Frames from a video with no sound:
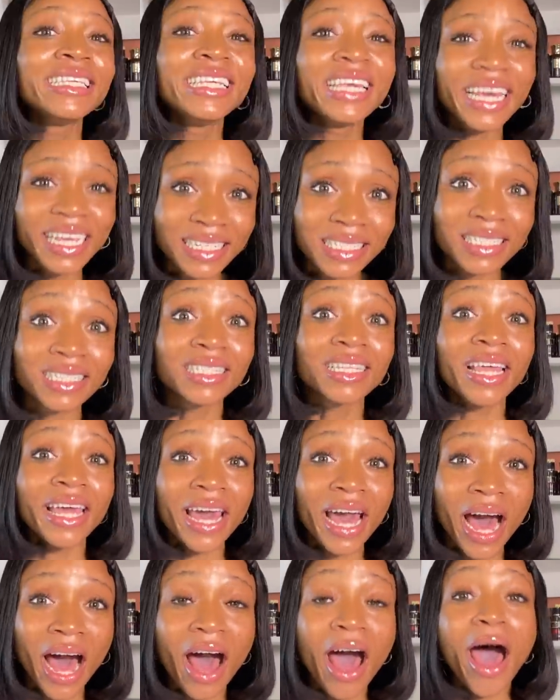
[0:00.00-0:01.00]
Yes,
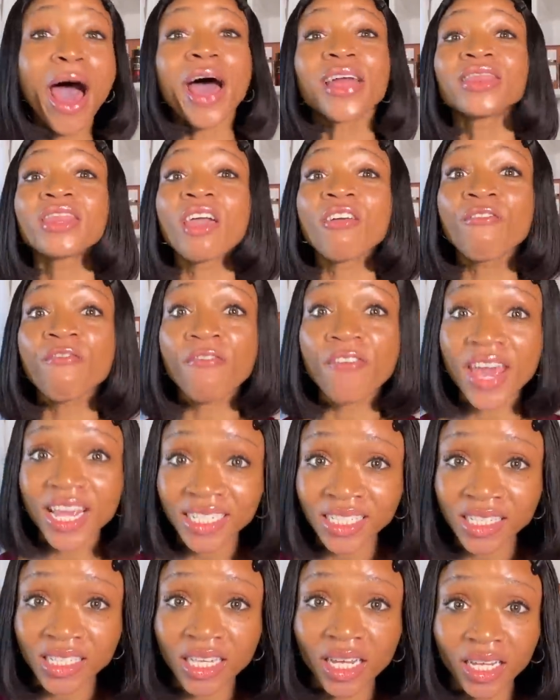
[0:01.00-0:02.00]
they are. Are they fair
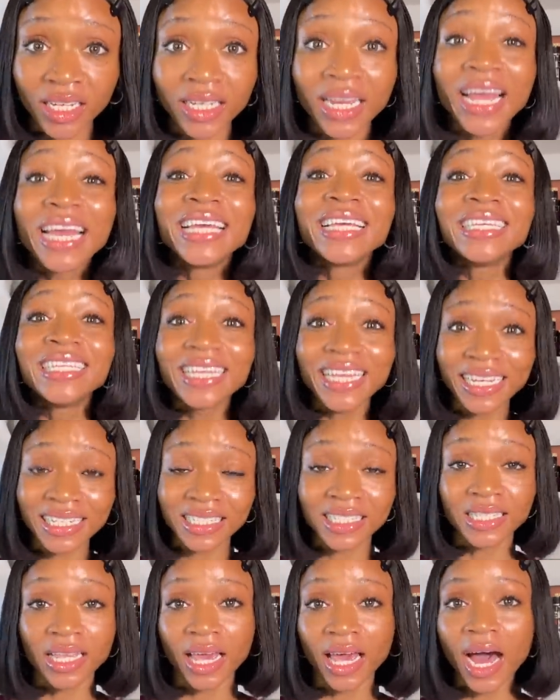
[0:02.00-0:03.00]
skin?
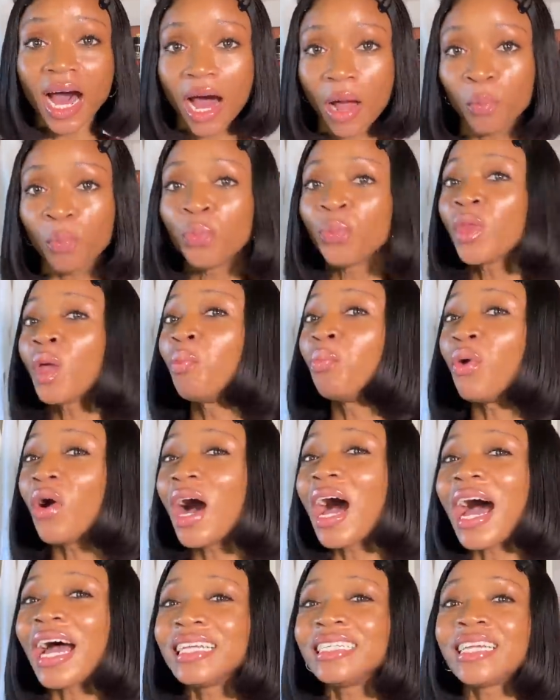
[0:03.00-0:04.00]
Yes, they are.
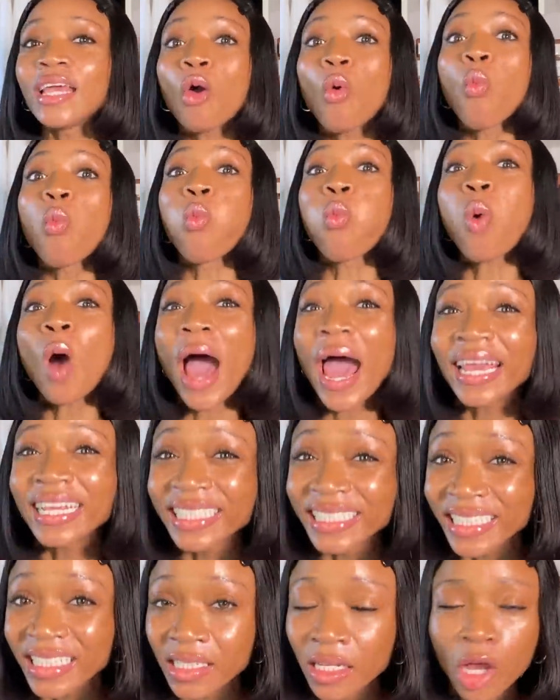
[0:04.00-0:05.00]
But are they
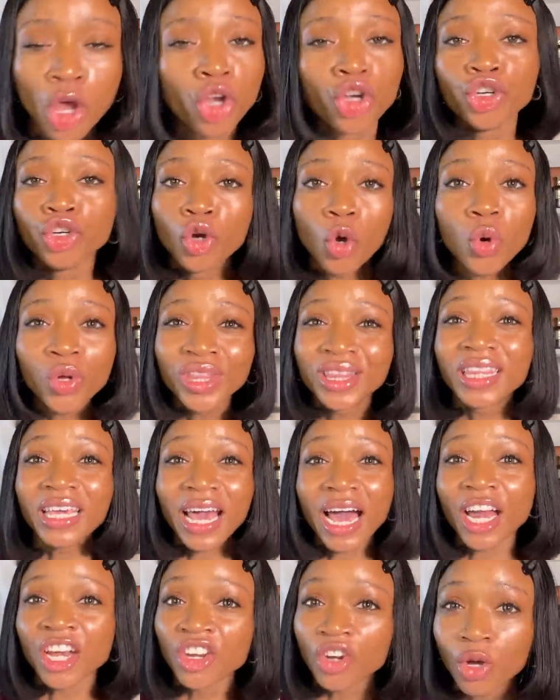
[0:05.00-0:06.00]
white? No, they
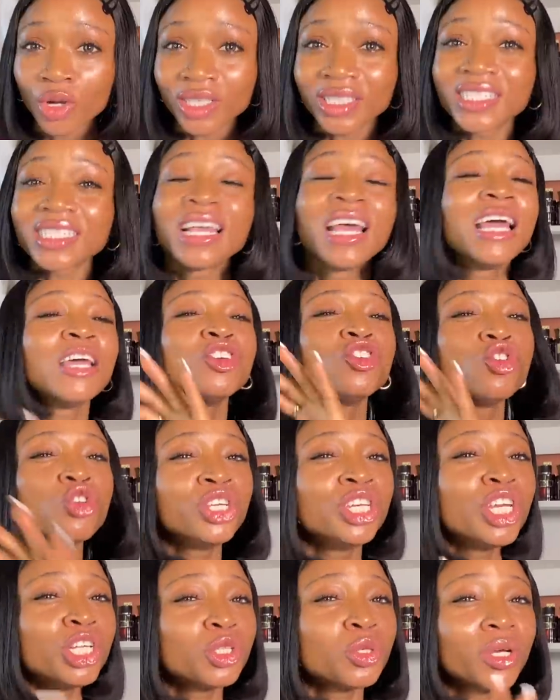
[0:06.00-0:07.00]
are not. You
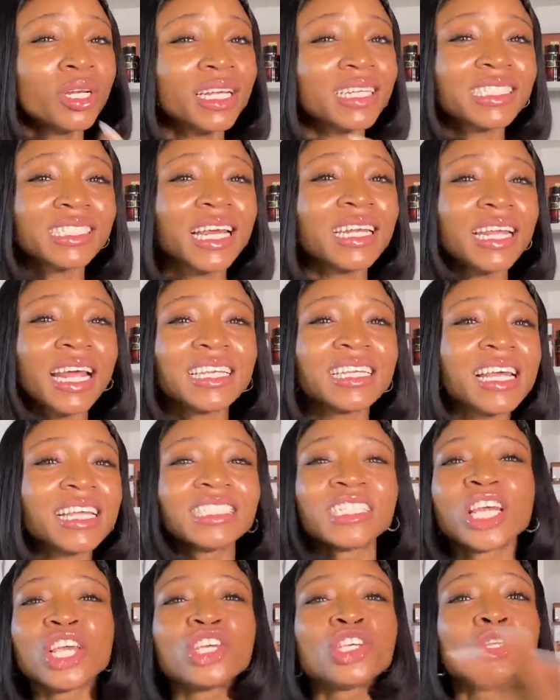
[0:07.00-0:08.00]
need to understand that there
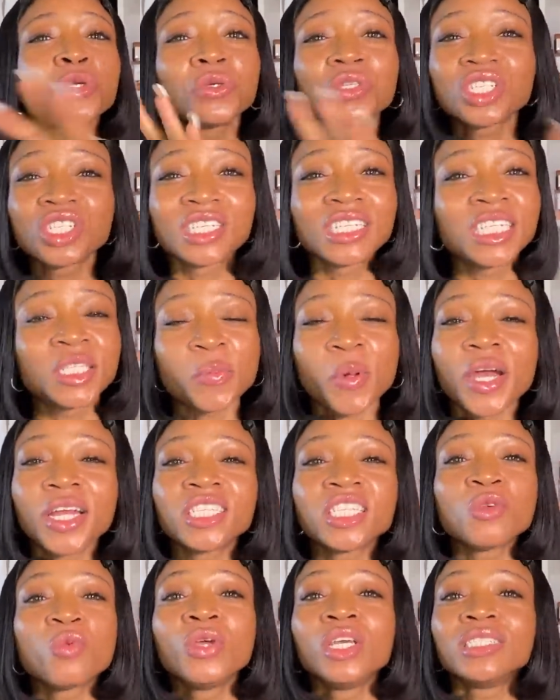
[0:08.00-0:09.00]
is a huge
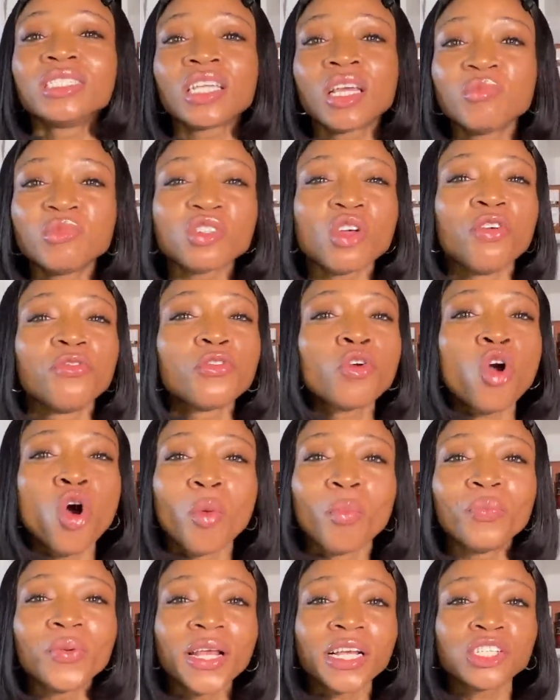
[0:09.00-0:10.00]
disparity in terms of
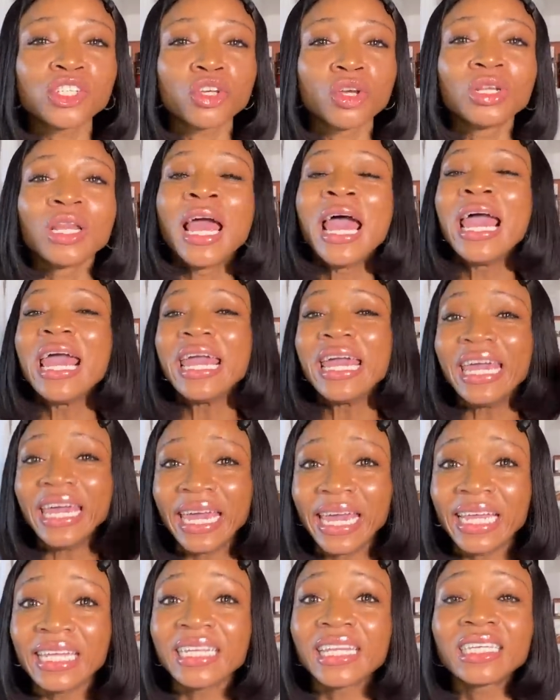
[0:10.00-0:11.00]
complexion
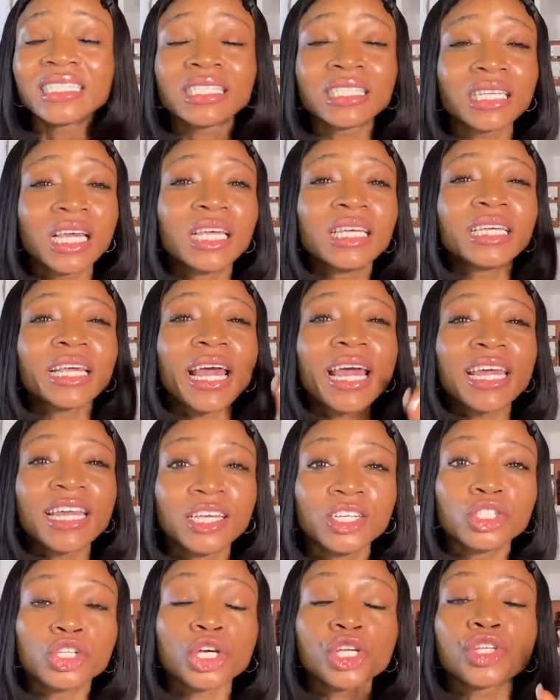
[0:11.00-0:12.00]
in the skincare
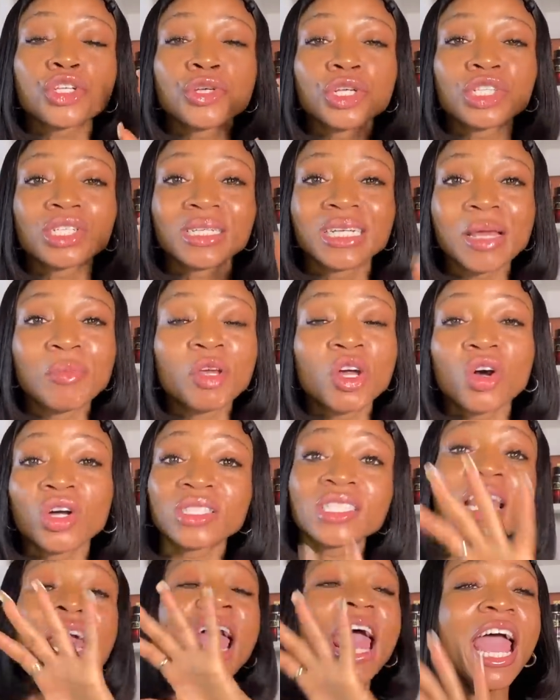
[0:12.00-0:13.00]
industry today
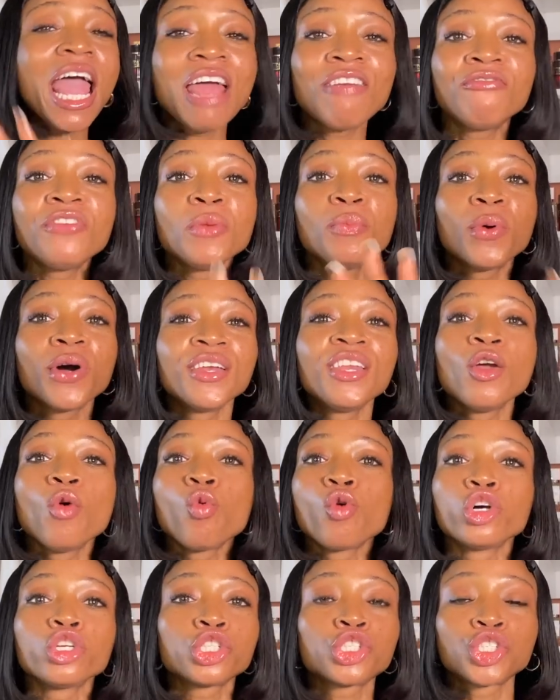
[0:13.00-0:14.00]
because Everybody
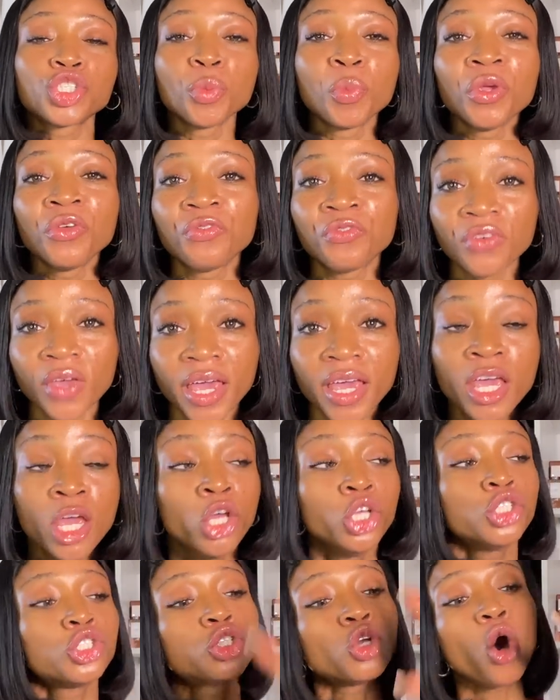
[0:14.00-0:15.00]
wants to be fair.
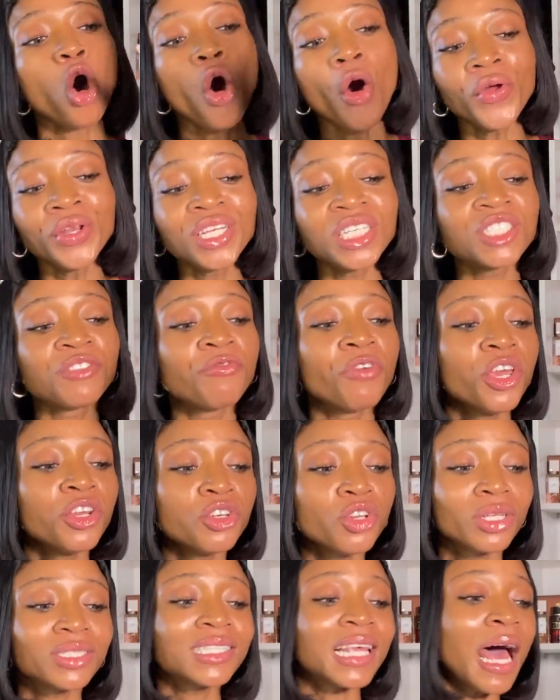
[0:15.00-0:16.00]
So all these
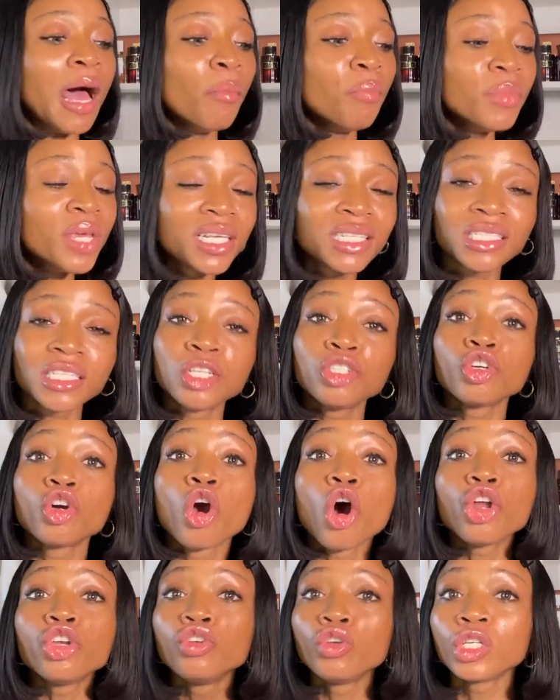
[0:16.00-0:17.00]
vendors are mixing
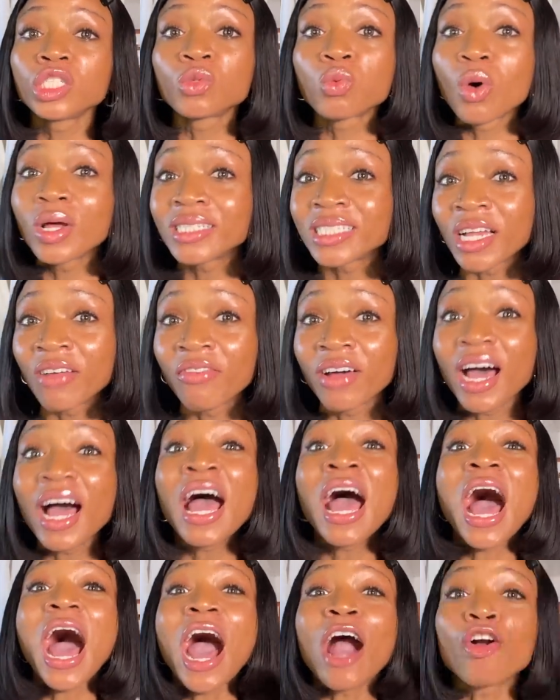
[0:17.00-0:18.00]
God knows whatever
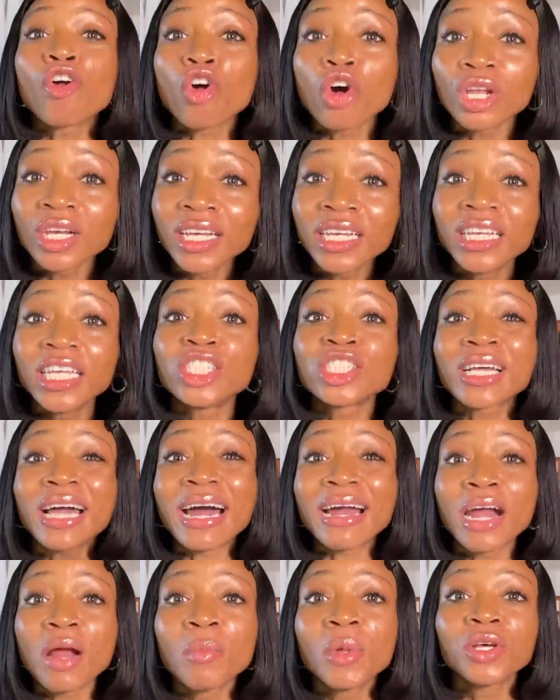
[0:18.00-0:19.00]
and calling it
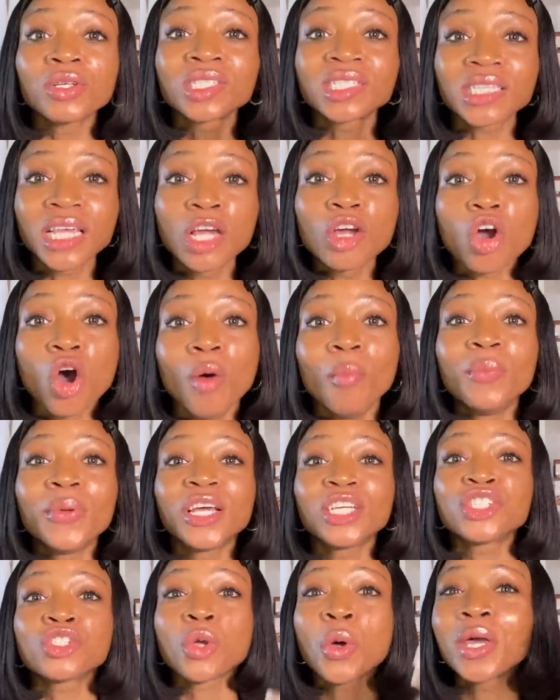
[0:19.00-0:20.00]
caramel skin
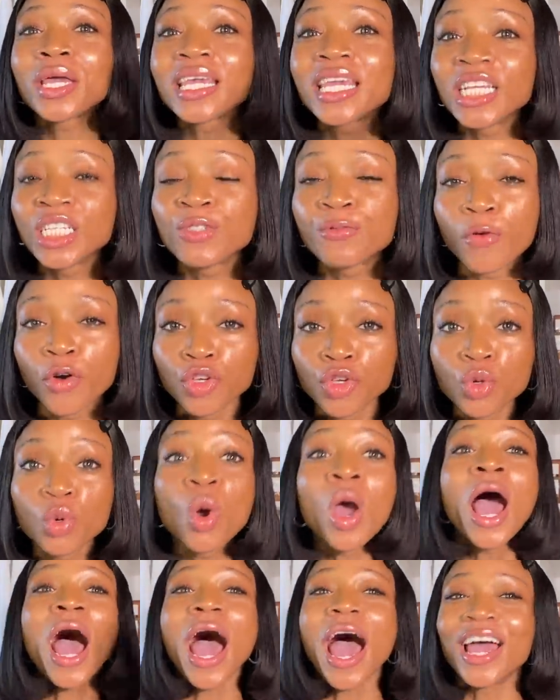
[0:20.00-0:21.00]
complexion kit for
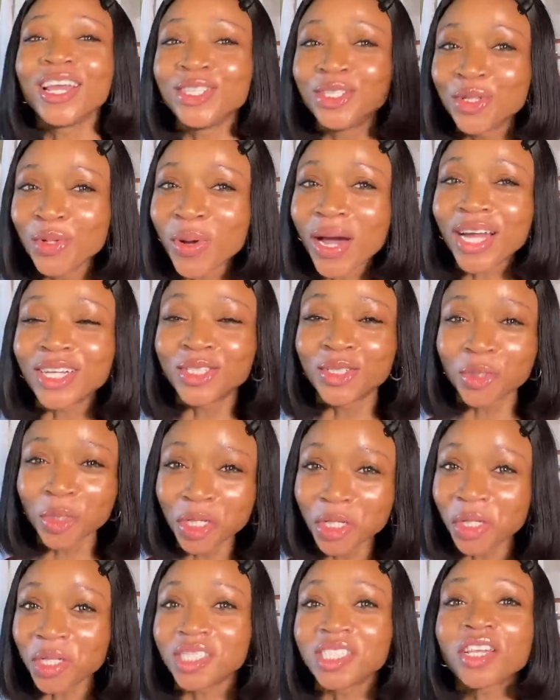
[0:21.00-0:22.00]
you and you are
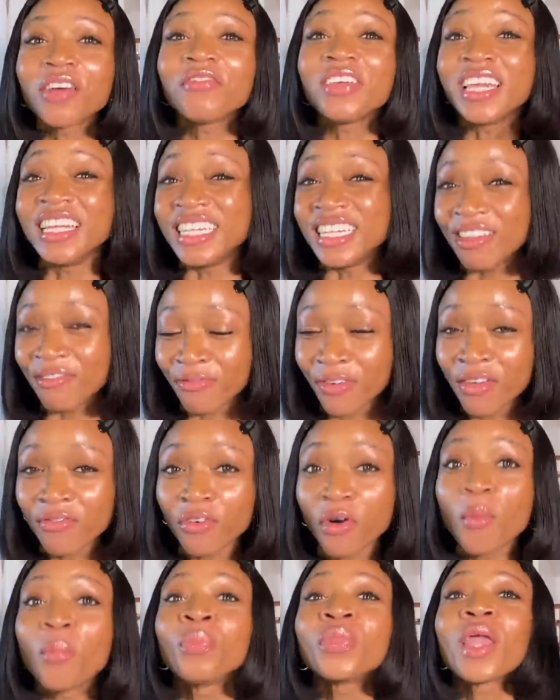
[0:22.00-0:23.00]
doing yourself a
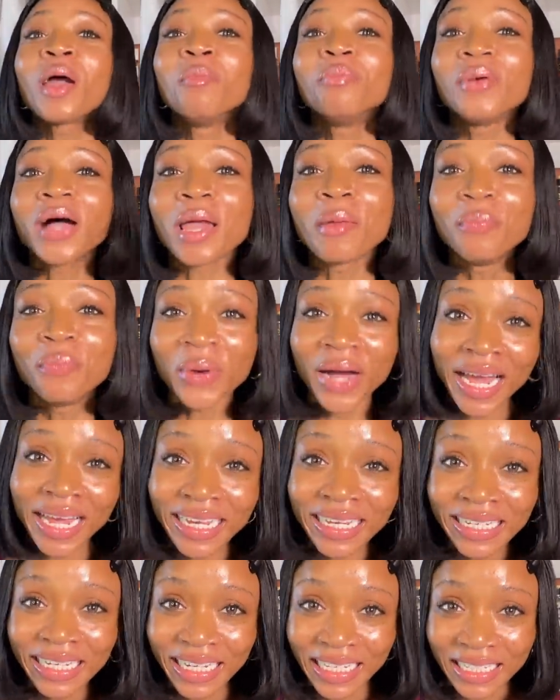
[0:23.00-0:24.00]
disfavor by buying